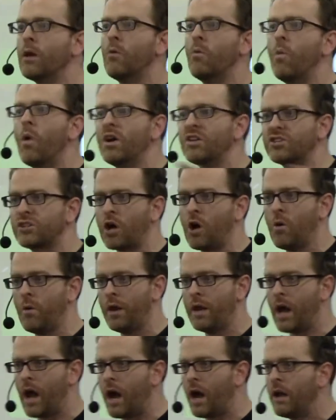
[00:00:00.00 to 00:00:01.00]
and what's
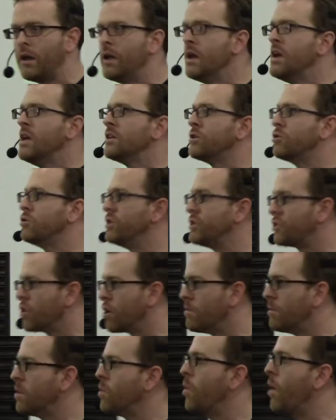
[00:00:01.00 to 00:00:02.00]
going on to
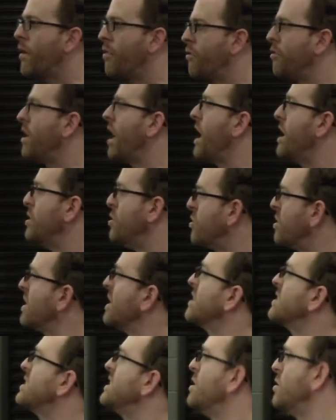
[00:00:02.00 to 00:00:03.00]
determine whether or not you can
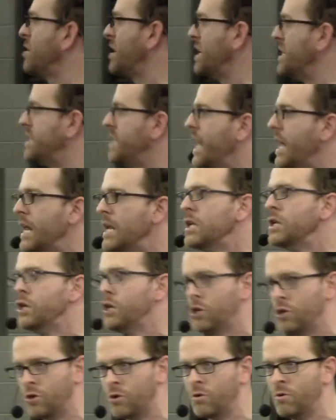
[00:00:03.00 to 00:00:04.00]
still
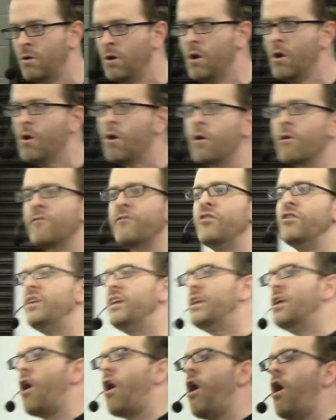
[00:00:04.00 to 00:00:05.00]
continue, or if you
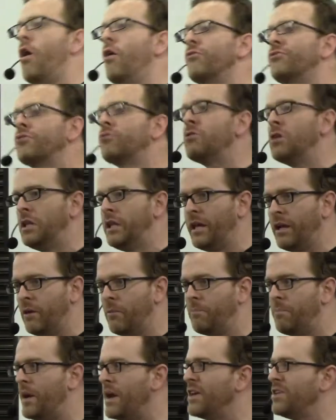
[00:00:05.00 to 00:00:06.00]
need to alter a little
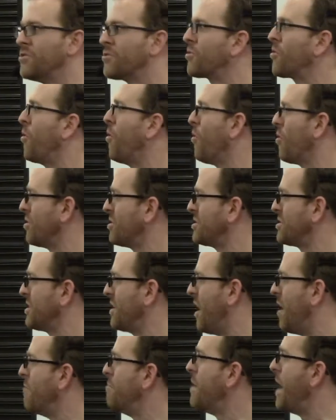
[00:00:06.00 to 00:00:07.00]
bit your course
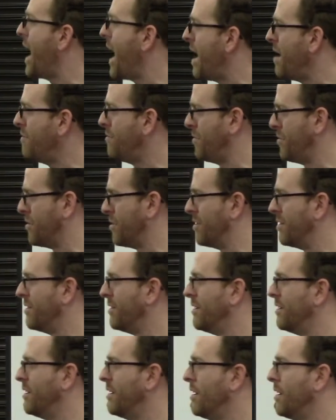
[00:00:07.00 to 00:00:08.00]
of behavior.
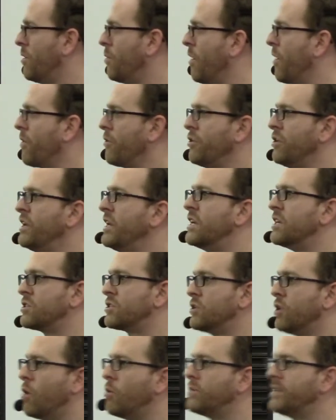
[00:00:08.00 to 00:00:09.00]
Whether you need to
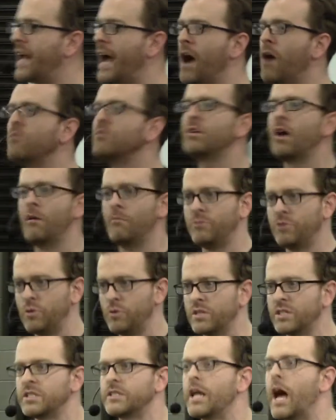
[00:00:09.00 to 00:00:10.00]
slow down, come
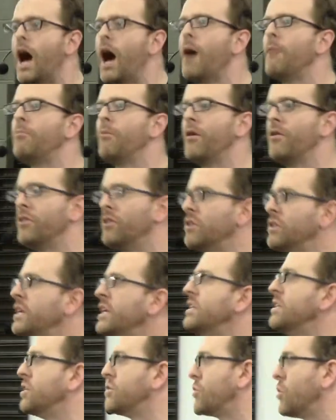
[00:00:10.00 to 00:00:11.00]
to a stop, whether you
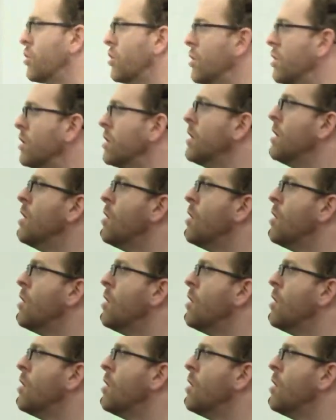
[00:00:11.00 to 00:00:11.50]
need to turn,